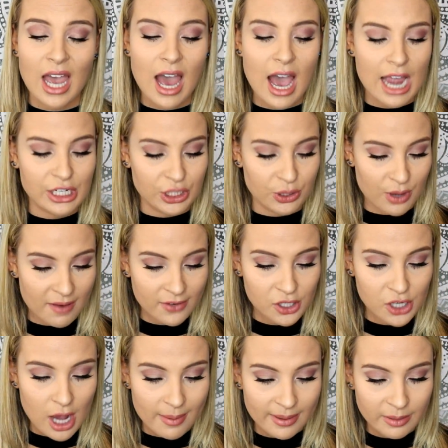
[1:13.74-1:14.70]
I do have a
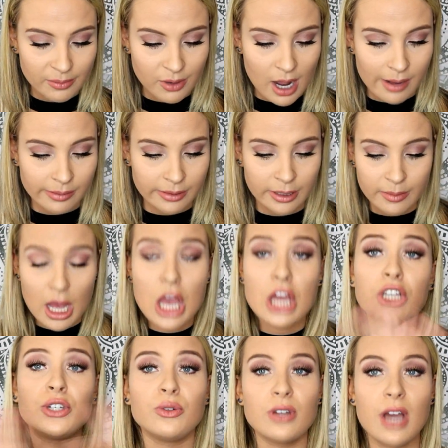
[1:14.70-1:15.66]
shopping problem.
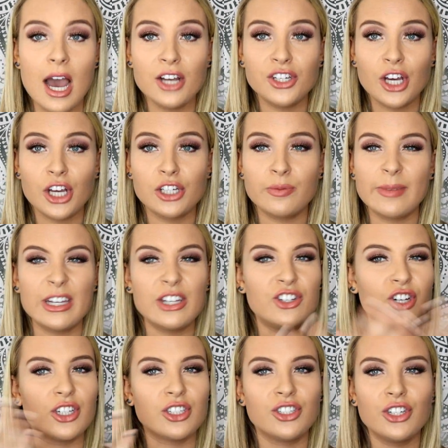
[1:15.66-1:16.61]
Do not judge me,
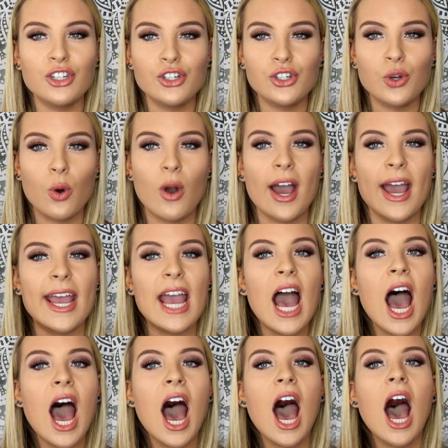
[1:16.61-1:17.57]
just enjoy.
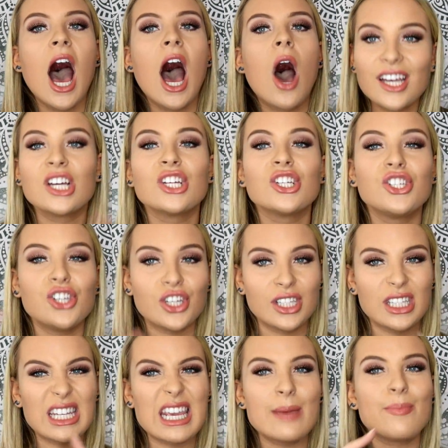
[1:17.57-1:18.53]

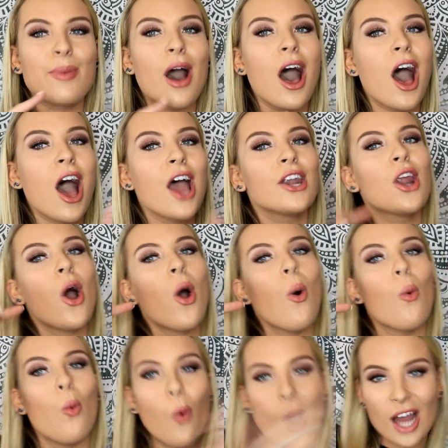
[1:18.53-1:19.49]
Just keep on
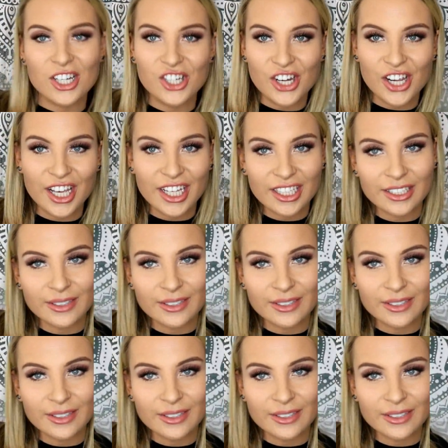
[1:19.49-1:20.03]
watching.